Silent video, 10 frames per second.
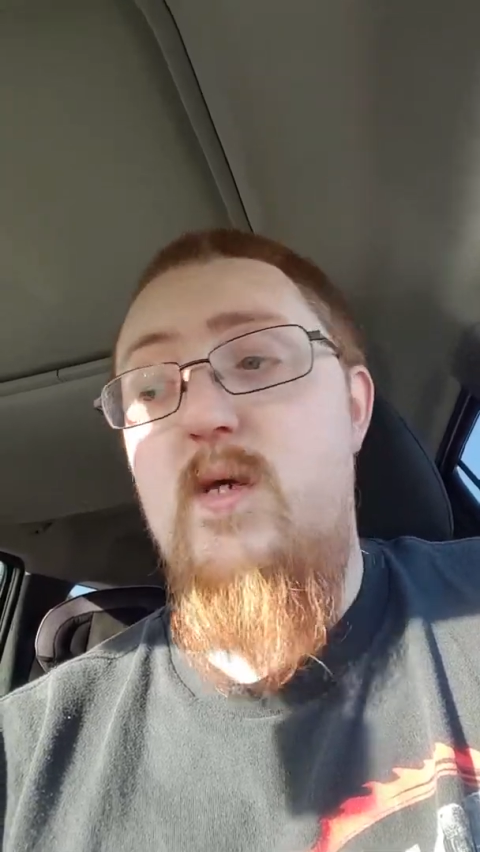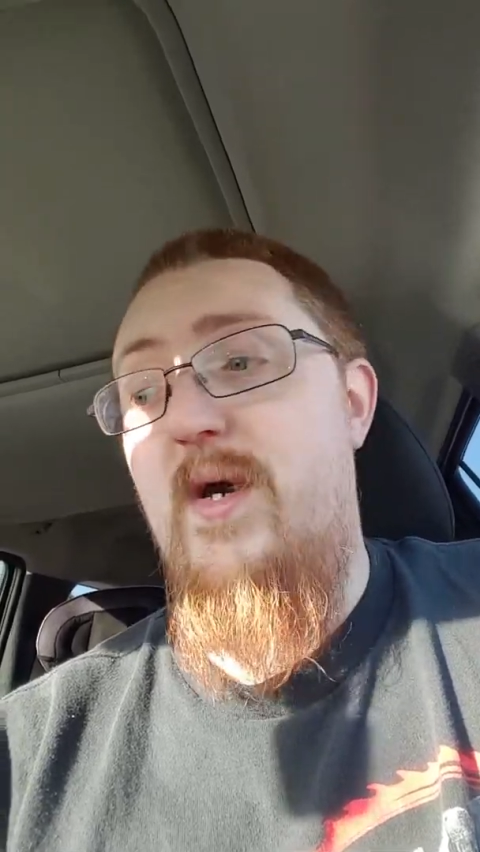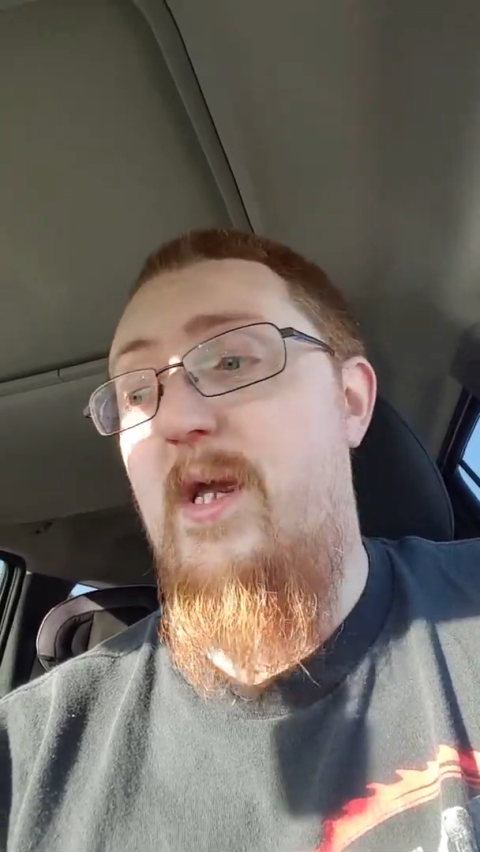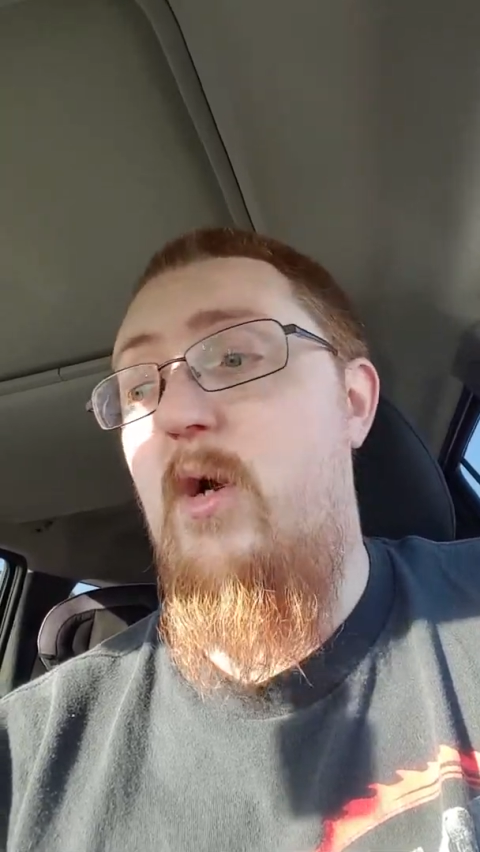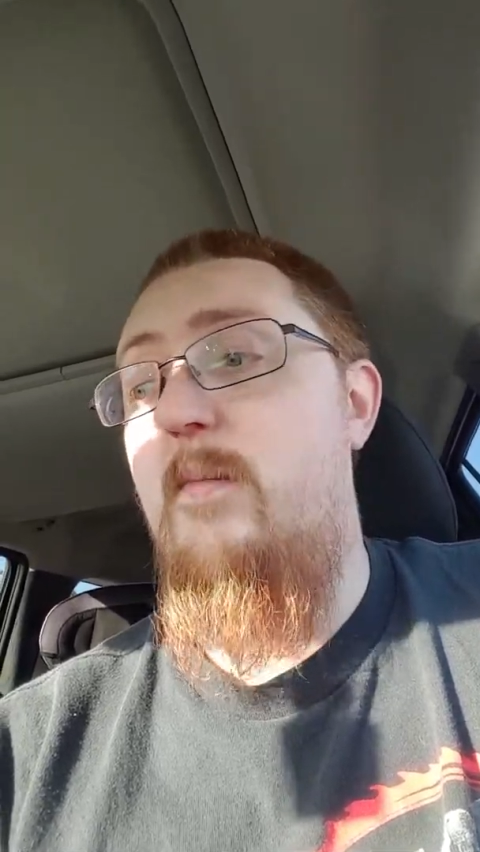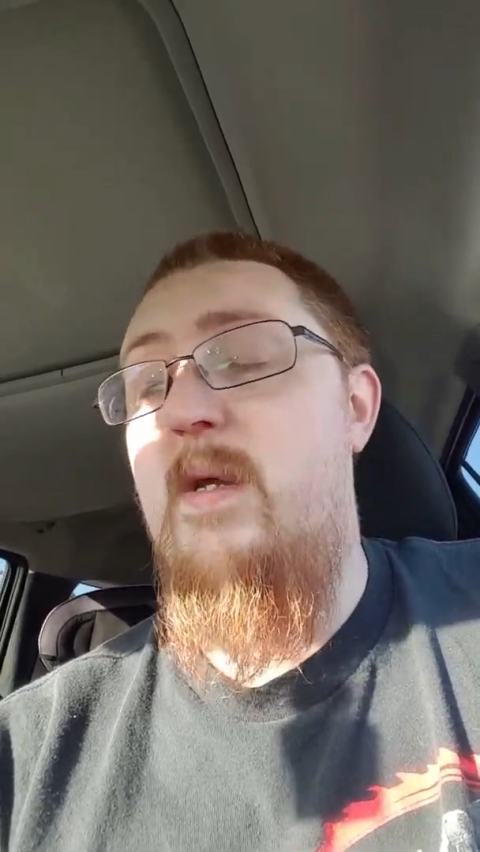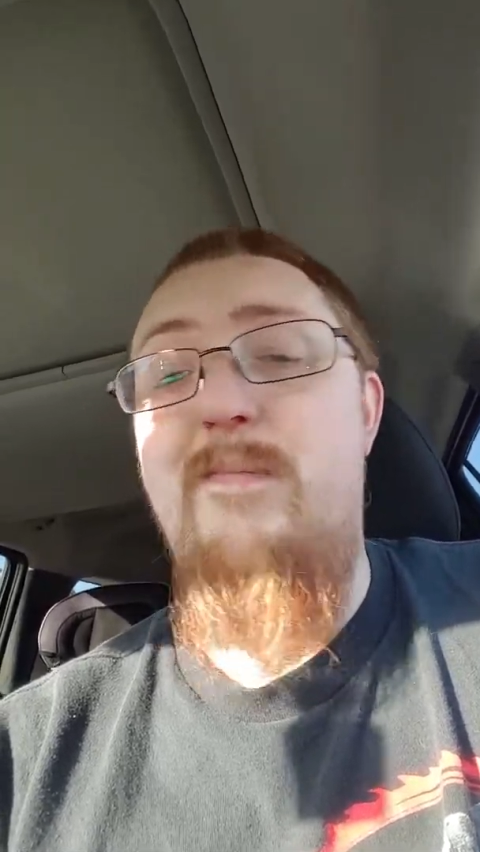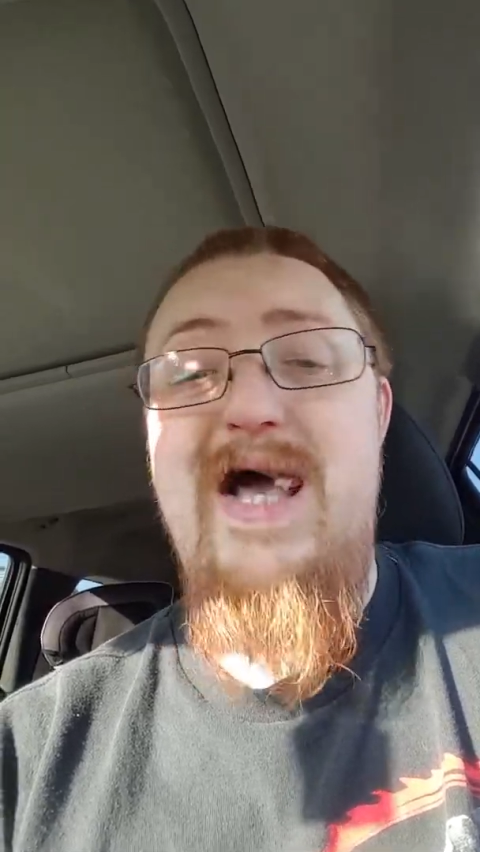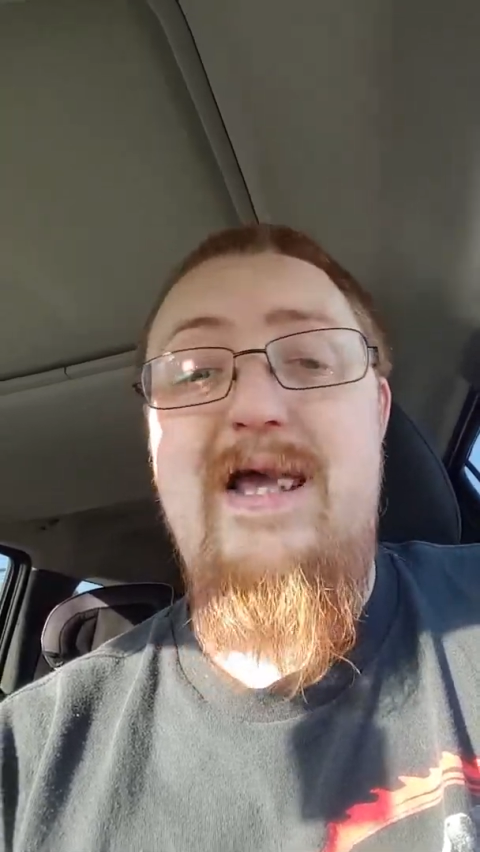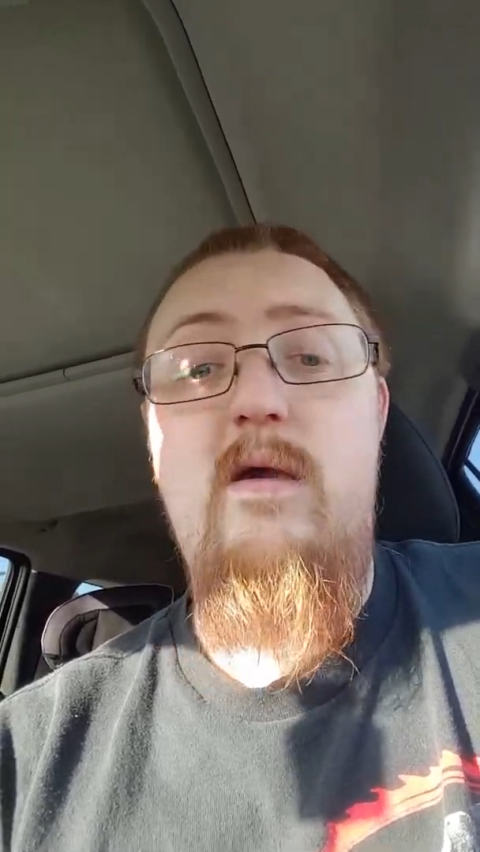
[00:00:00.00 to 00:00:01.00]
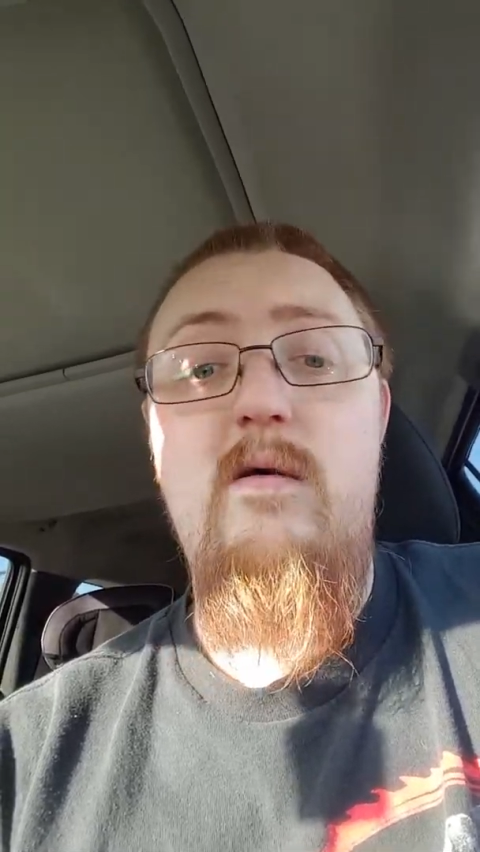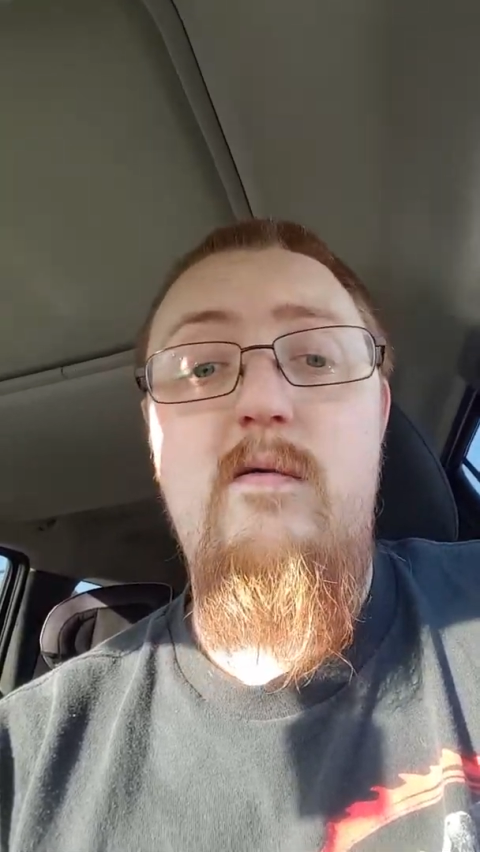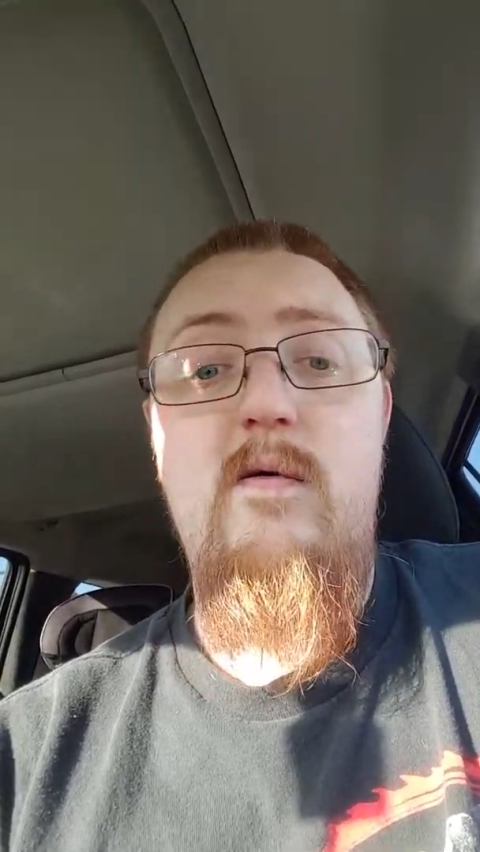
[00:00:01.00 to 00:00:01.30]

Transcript: So I gotta hurry up and get back,